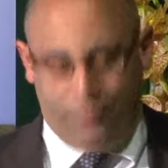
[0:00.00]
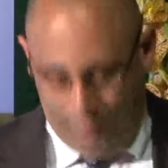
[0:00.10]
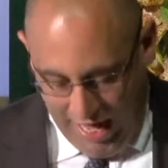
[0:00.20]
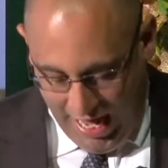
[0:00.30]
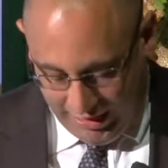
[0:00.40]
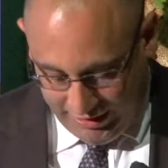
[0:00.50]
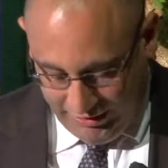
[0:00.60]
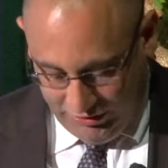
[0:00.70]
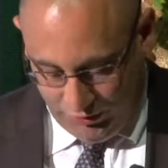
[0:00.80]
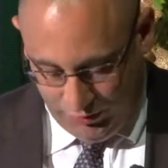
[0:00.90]
the park
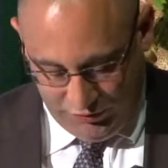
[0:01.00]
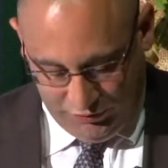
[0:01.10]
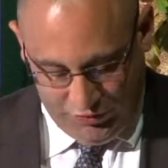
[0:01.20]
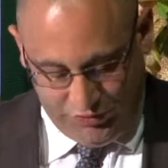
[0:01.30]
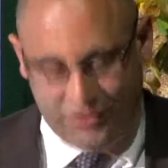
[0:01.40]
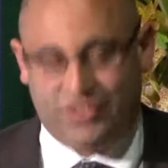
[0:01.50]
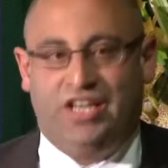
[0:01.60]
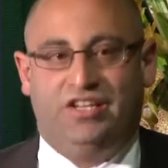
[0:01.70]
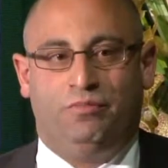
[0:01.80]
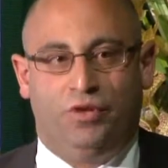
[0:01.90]
to its first
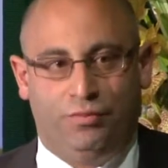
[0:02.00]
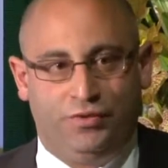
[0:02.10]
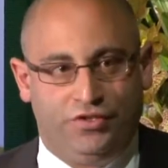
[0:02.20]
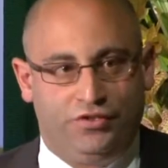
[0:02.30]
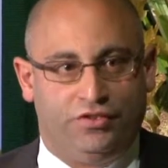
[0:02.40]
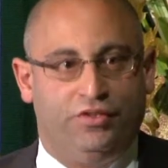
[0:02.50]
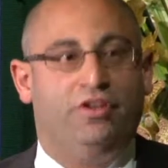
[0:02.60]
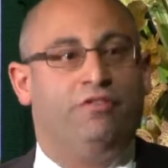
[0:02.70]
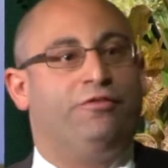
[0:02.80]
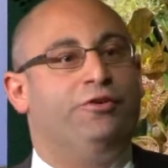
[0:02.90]
intended purposes,
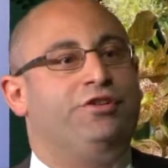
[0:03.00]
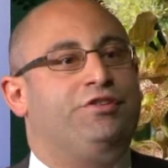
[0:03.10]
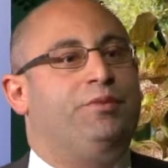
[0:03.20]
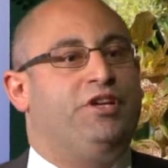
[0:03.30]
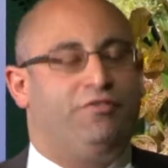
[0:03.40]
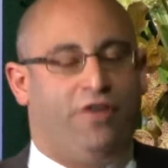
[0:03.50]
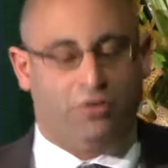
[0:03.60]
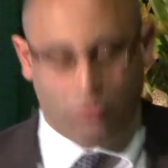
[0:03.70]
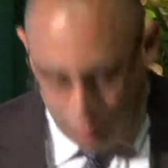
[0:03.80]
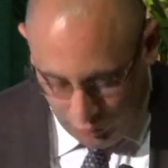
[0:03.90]
for it to be a
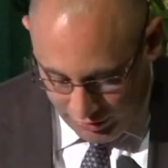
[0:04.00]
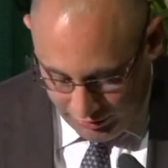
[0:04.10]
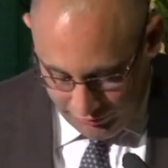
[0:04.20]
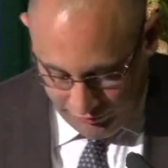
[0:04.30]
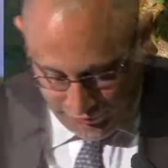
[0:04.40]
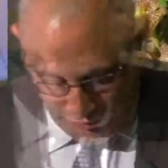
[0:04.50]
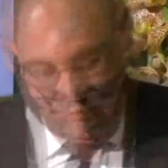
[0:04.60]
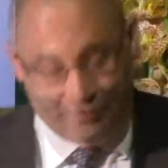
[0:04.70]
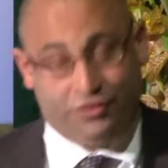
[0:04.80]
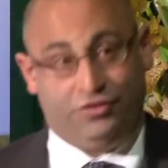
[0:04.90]
focal point
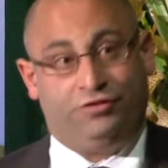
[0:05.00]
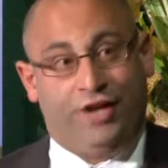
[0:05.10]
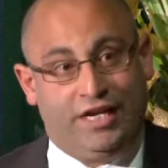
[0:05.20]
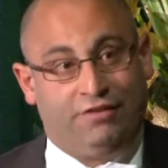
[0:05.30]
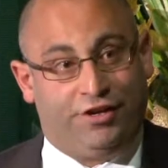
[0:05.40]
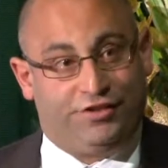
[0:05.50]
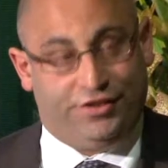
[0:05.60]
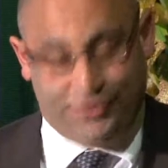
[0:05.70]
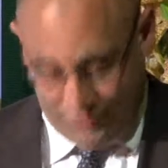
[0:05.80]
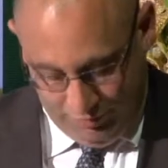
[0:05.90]
for the surrounding
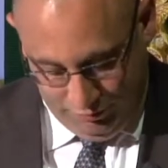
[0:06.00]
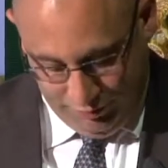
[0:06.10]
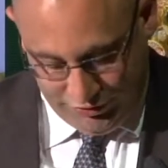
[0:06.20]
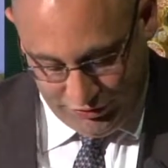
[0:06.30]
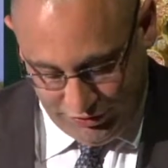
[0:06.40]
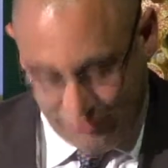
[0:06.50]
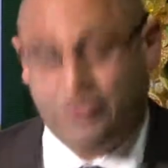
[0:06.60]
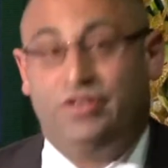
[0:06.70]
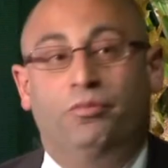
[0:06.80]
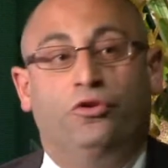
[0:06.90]
residents,
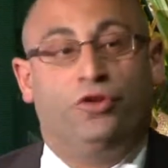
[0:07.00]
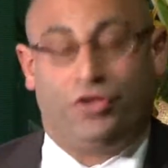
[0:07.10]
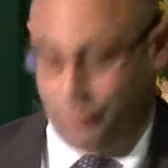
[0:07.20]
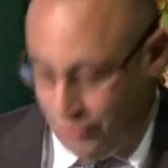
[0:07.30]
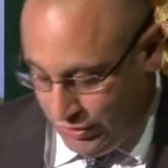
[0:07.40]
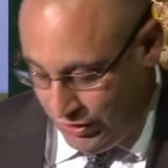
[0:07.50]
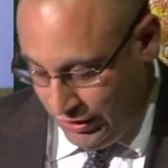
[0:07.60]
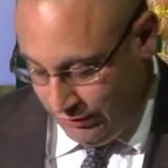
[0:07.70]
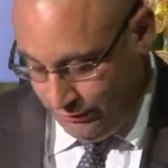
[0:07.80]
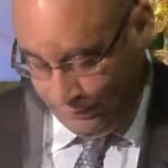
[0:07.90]
businesses and the broader community.